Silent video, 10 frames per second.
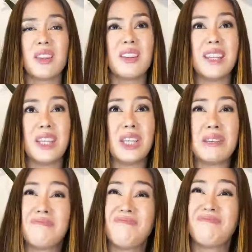then
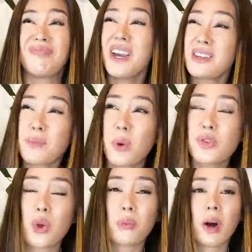I
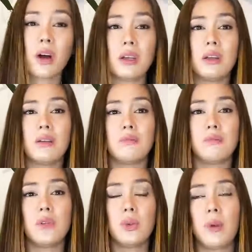suppose your body,
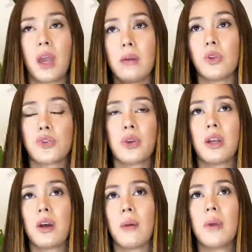you'll be able to get
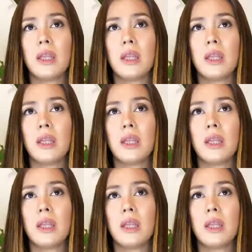up.